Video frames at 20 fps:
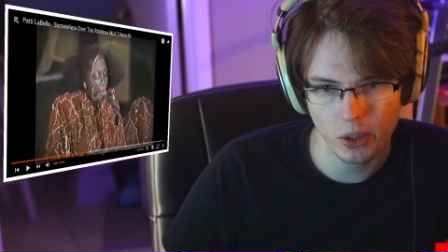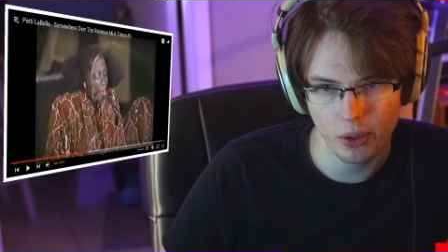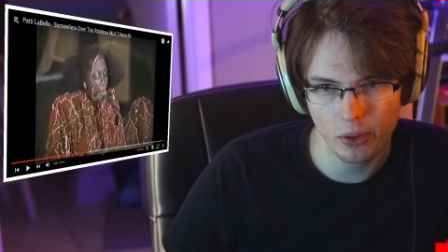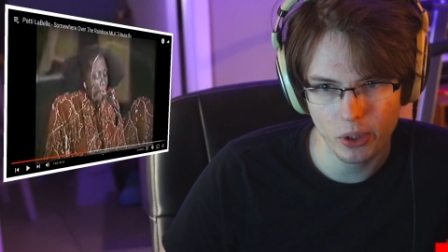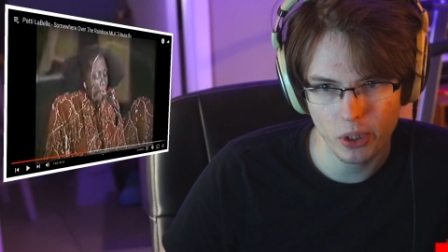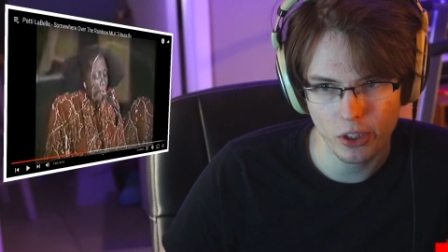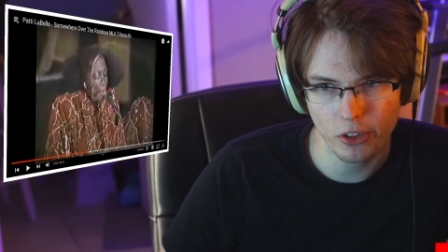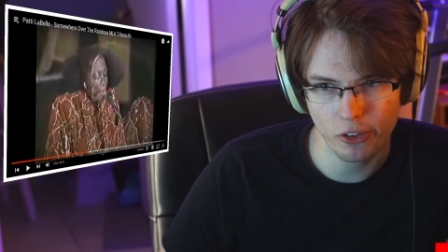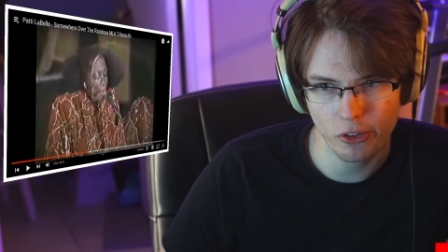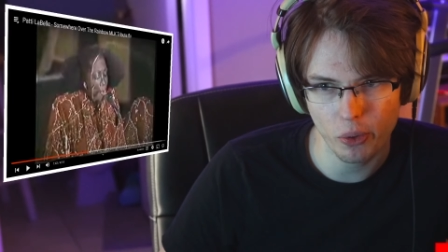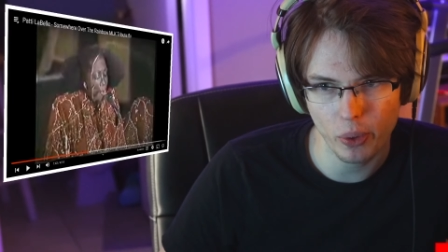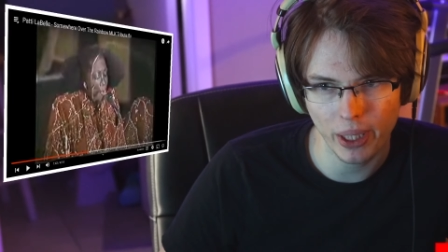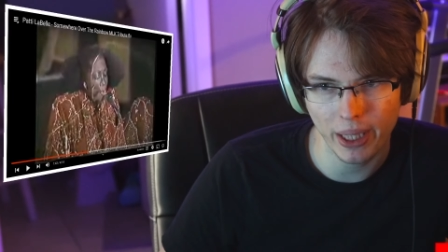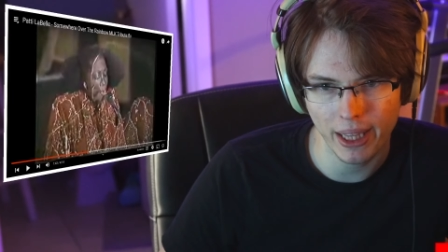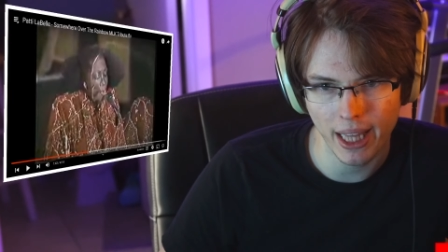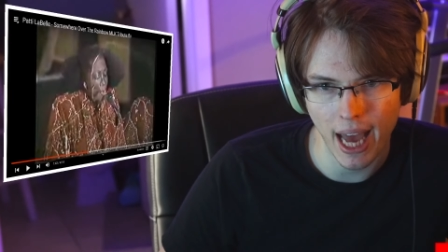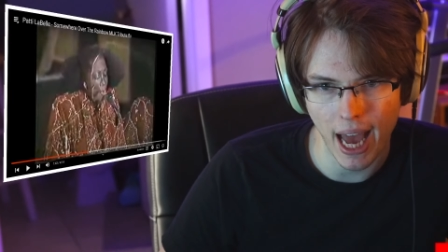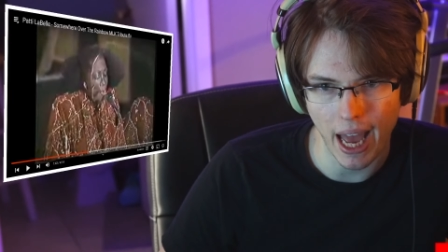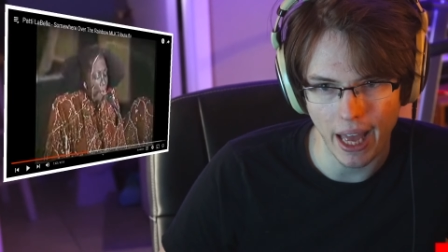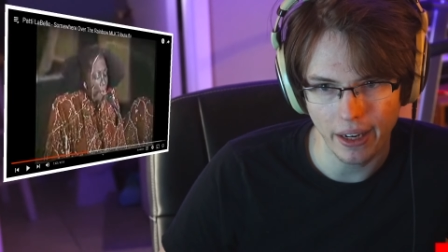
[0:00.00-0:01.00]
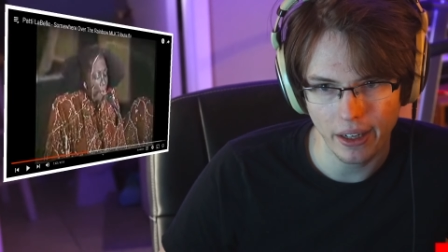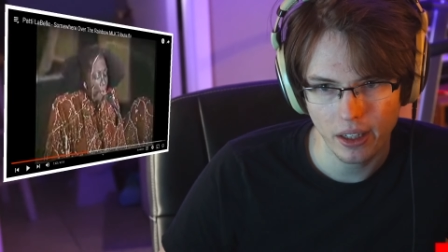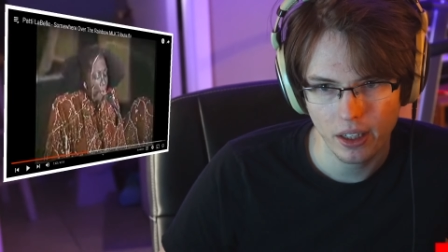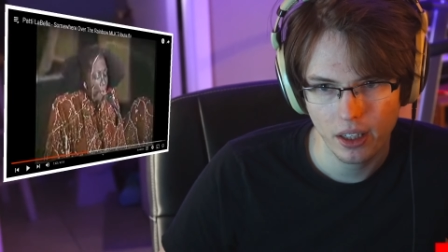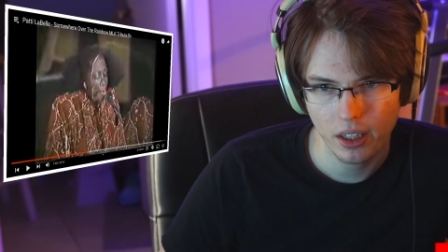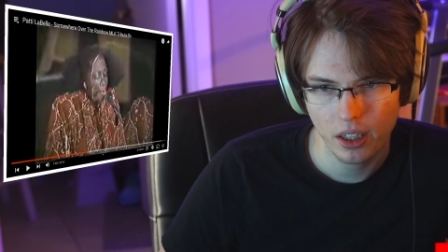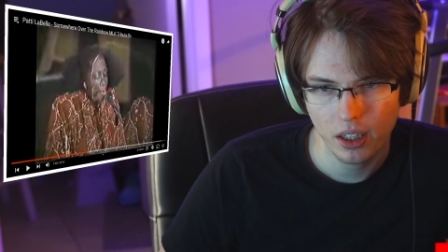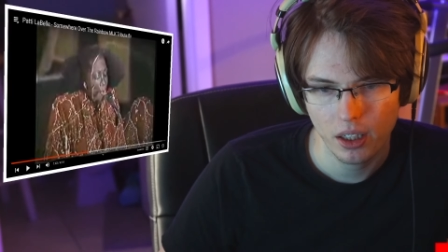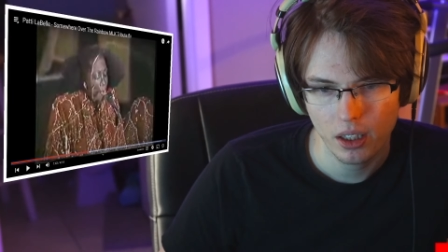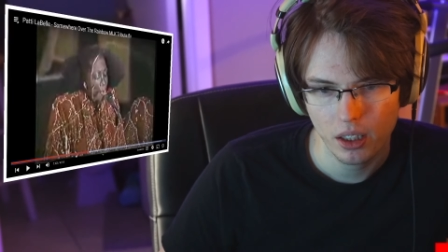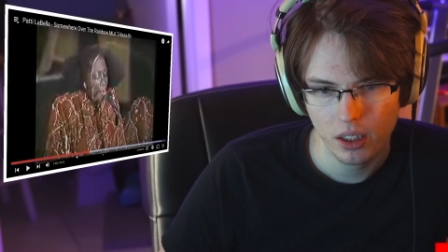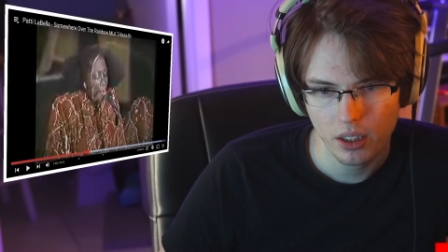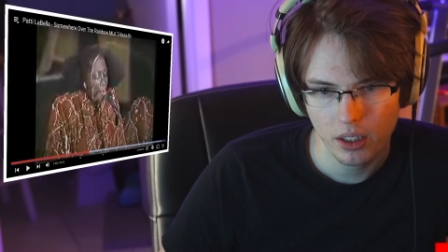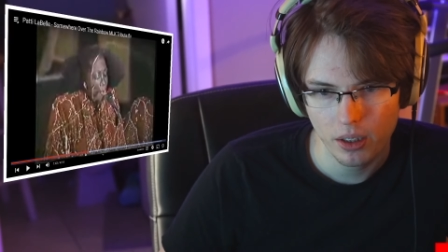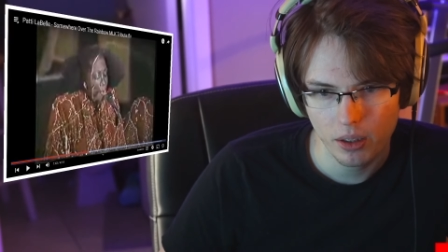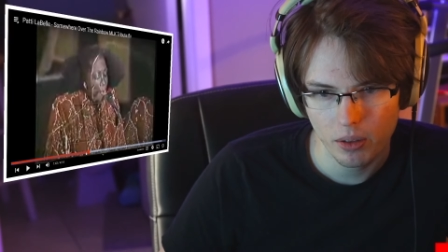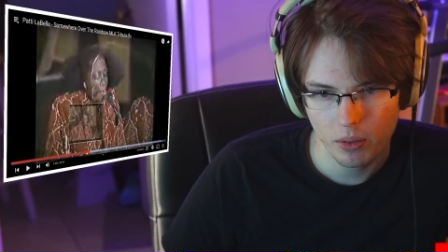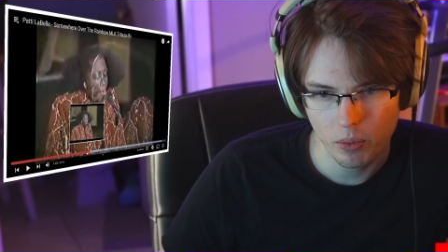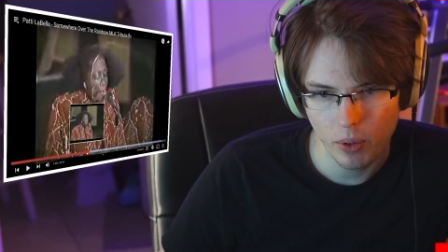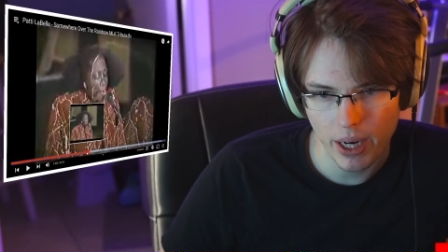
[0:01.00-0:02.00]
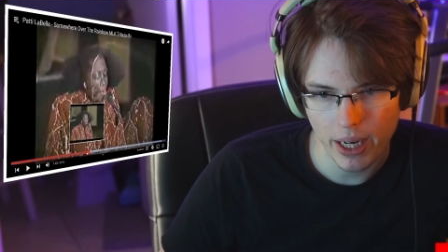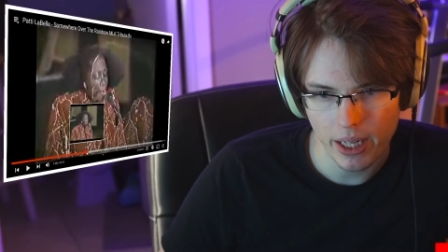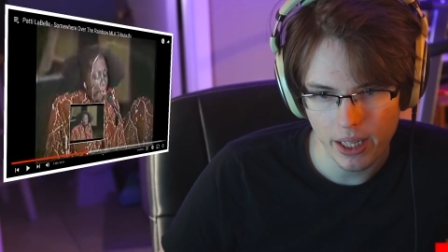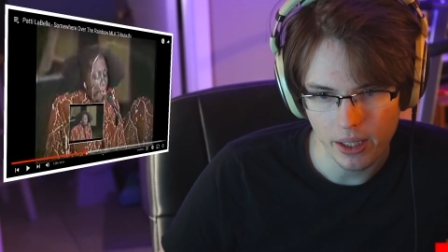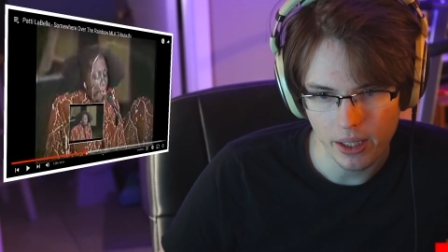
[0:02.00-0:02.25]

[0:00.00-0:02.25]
So she's doing that right